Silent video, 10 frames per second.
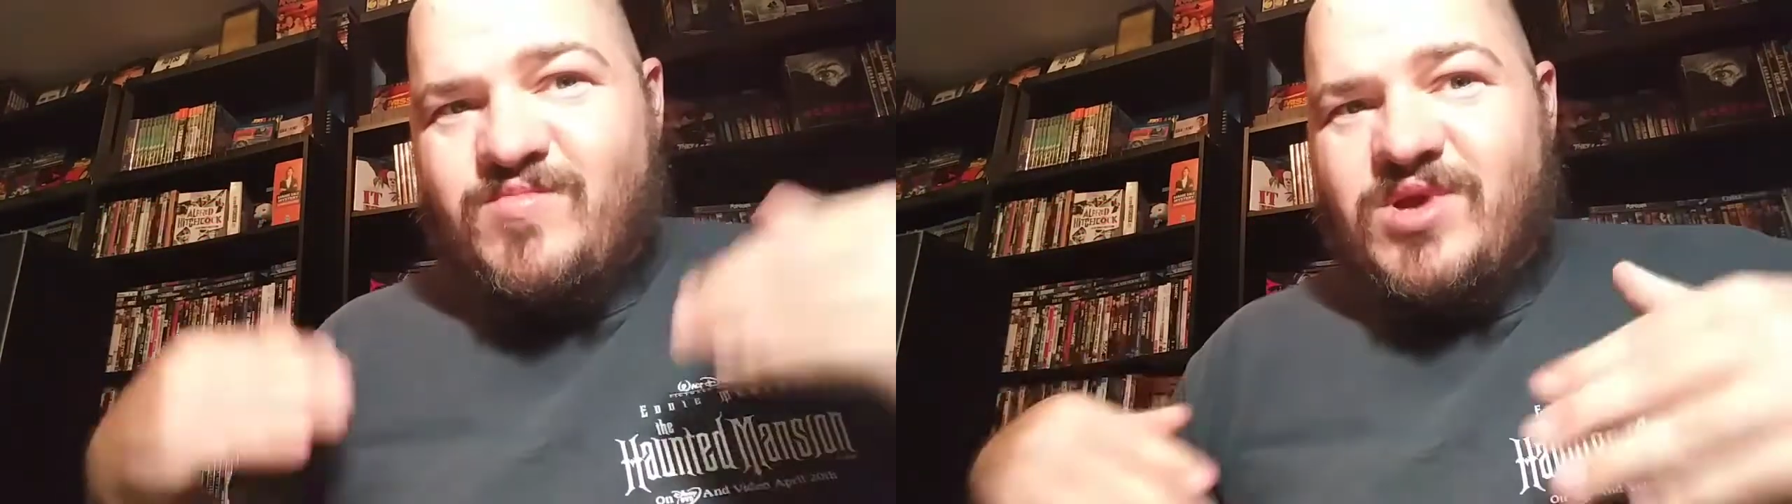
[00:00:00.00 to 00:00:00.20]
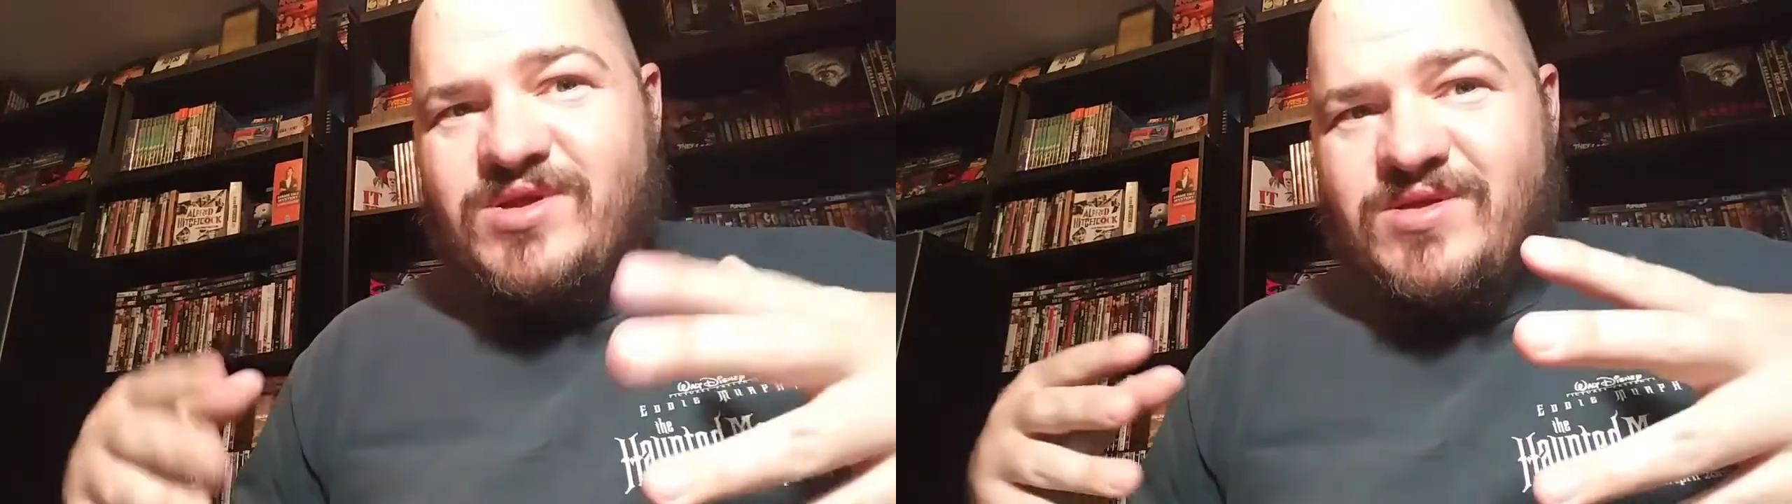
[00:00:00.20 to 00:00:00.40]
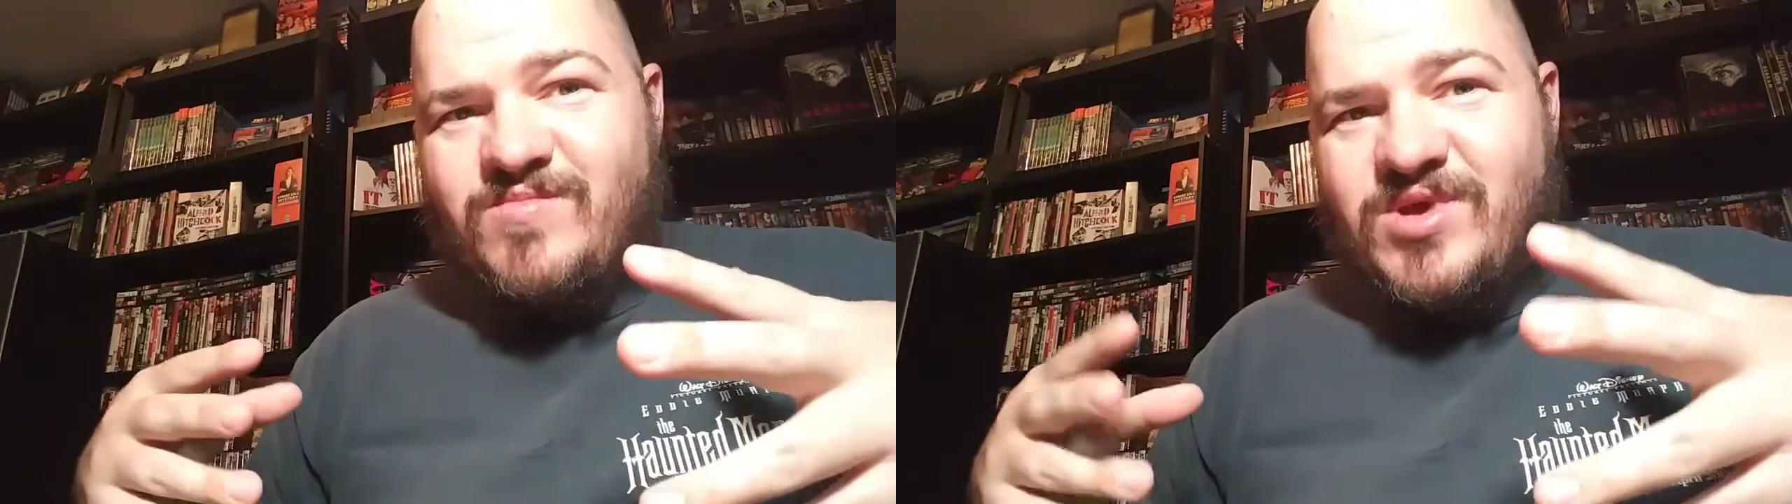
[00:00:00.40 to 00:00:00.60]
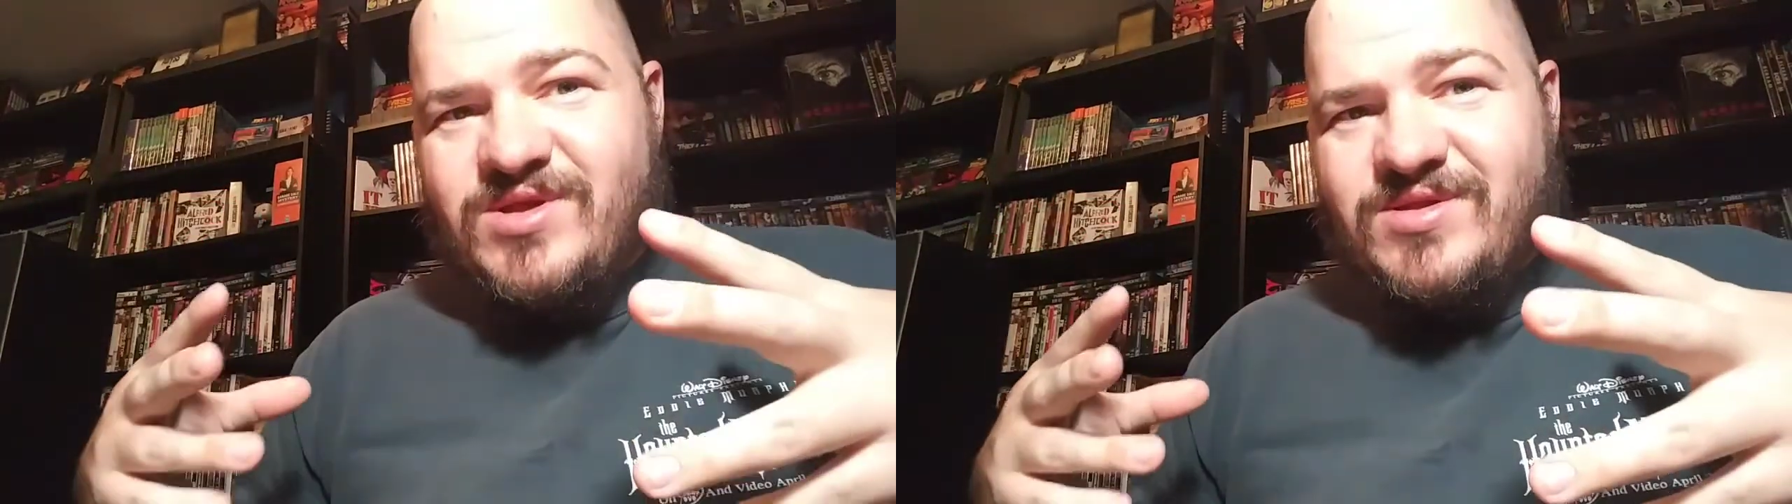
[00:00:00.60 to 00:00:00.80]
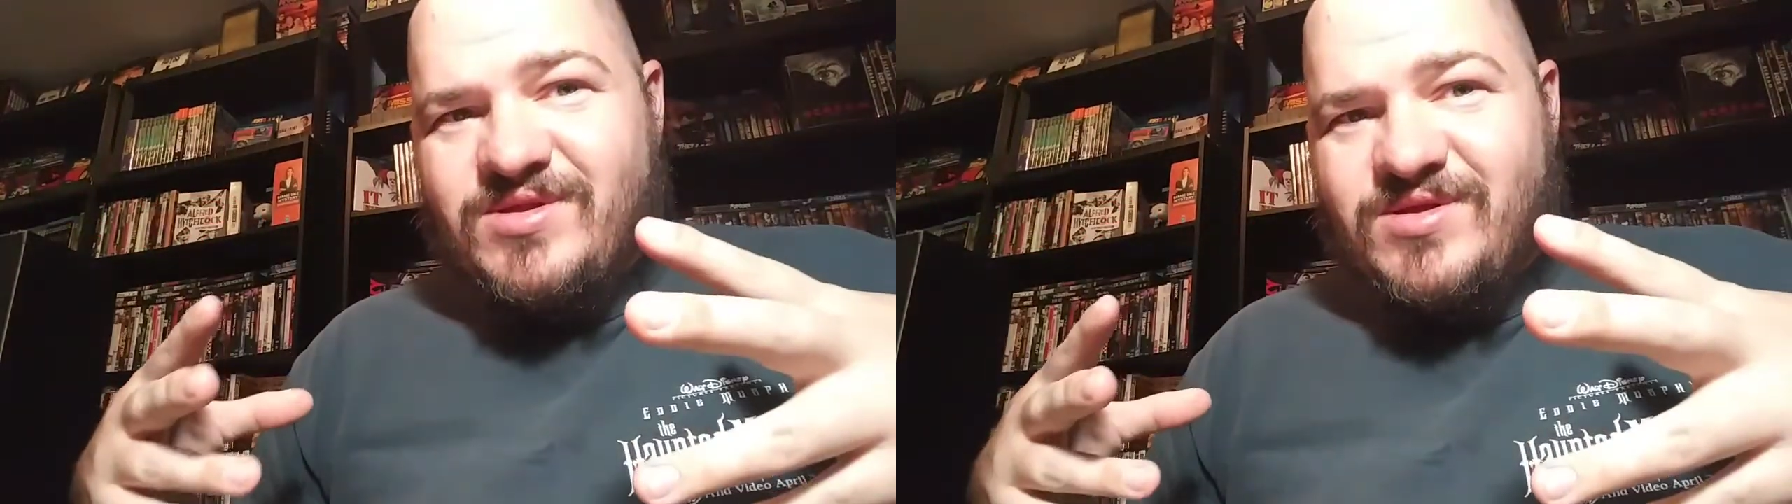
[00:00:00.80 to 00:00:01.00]

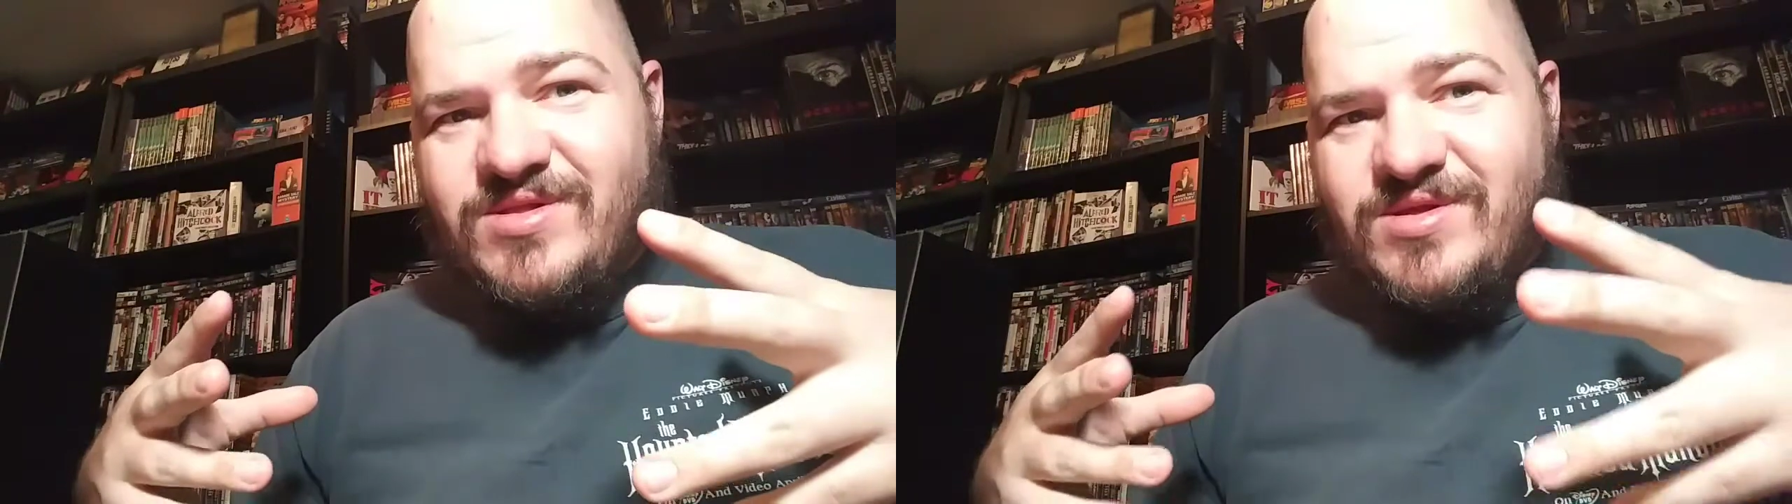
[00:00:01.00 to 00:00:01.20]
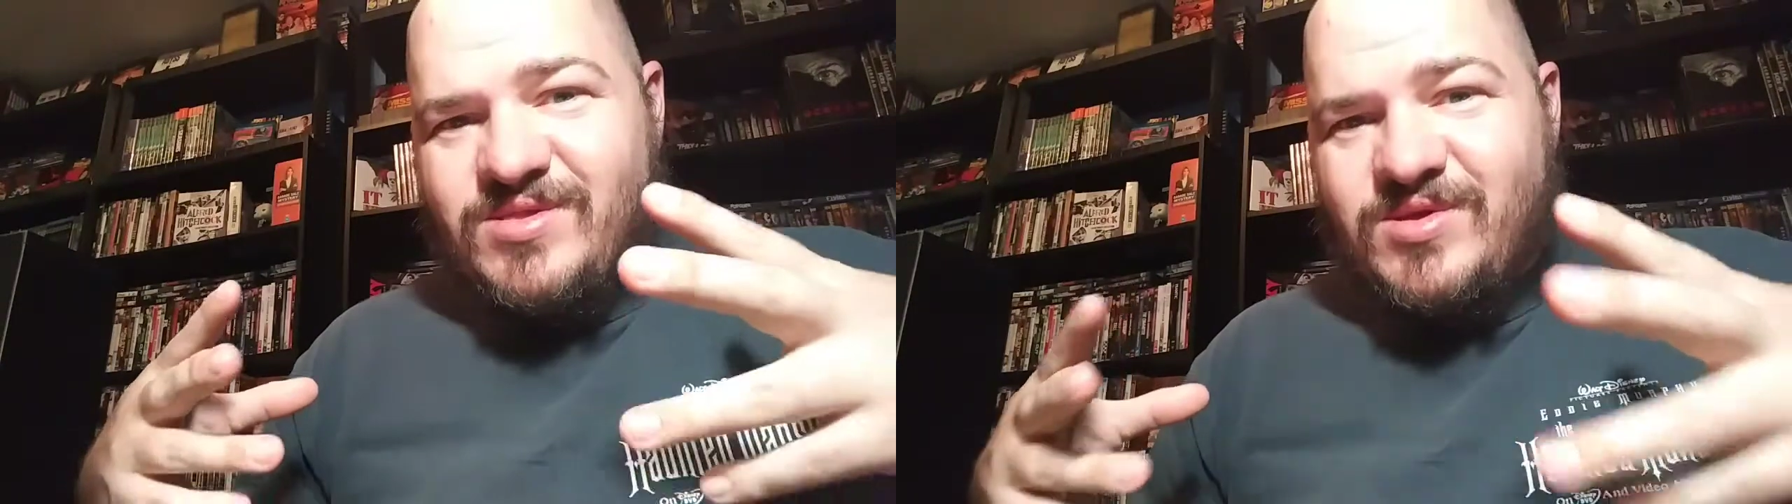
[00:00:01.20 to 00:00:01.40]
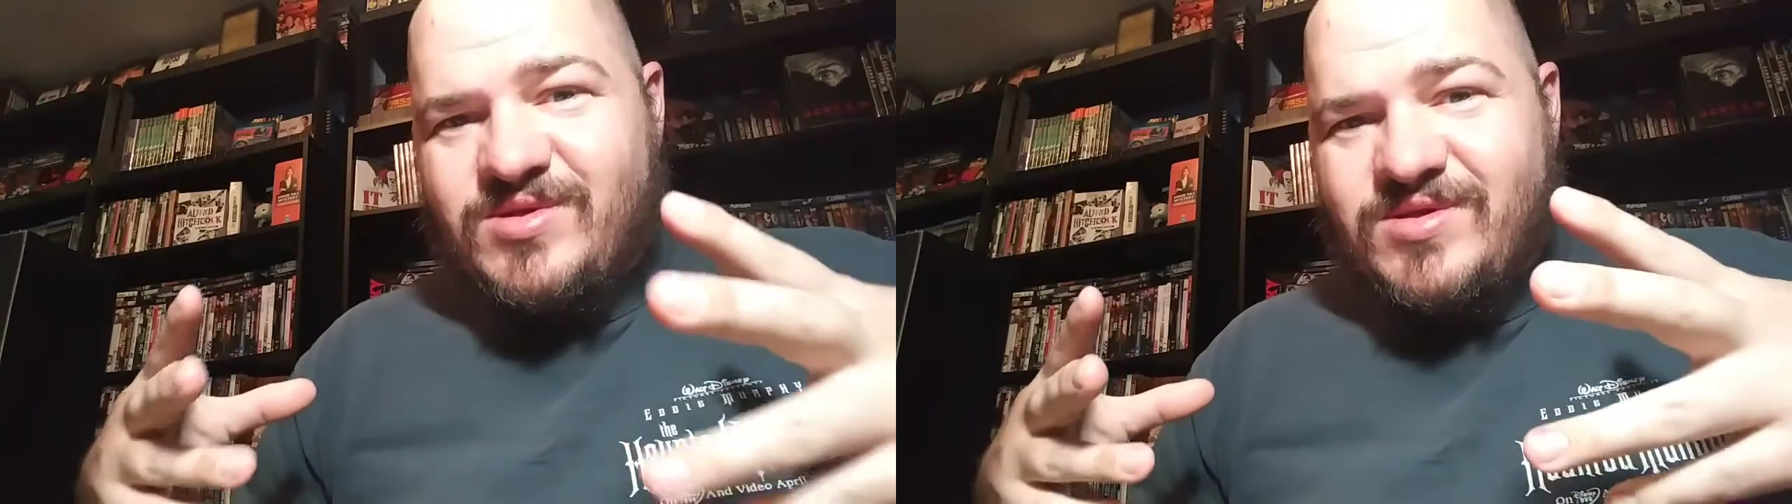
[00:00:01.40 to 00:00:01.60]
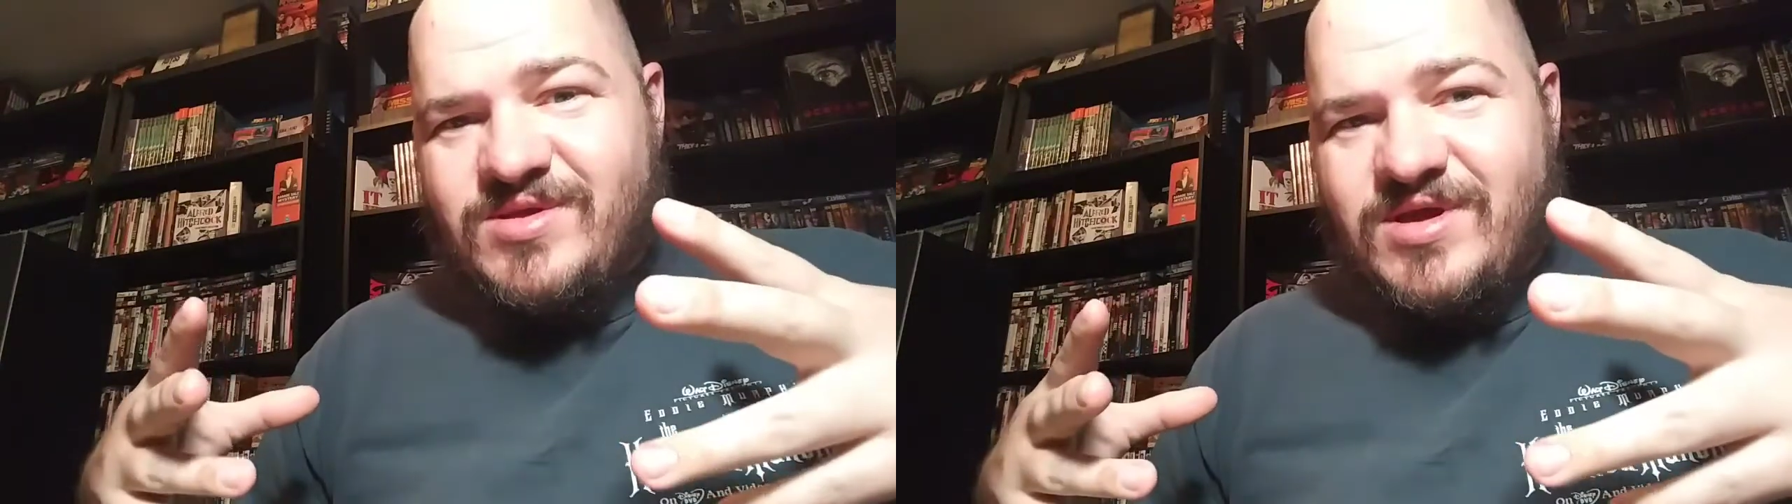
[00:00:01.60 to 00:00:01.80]
basically looks